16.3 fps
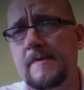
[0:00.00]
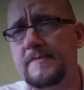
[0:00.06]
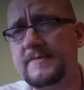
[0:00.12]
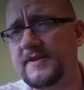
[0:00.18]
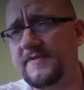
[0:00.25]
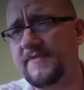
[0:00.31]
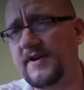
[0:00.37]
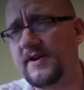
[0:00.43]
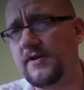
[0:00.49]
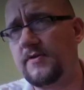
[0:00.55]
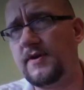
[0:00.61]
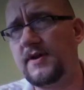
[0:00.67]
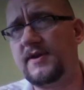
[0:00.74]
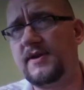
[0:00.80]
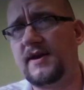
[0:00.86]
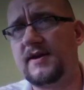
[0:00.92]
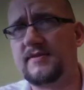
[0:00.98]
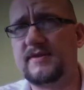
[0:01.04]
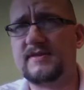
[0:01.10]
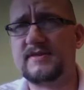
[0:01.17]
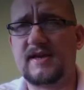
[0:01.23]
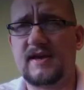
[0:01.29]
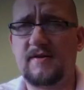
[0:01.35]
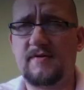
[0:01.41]
let me see if I can go ahead and
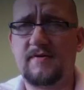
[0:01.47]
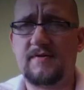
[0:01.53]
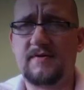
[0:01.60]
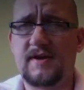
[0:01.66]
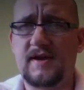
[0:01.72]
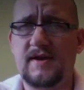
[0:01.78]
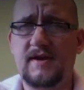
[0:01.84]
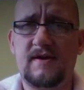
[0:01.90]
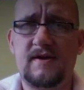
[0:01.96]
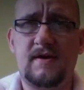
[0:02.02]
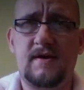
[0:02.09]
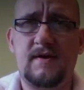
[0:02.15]
knock this out. Okay,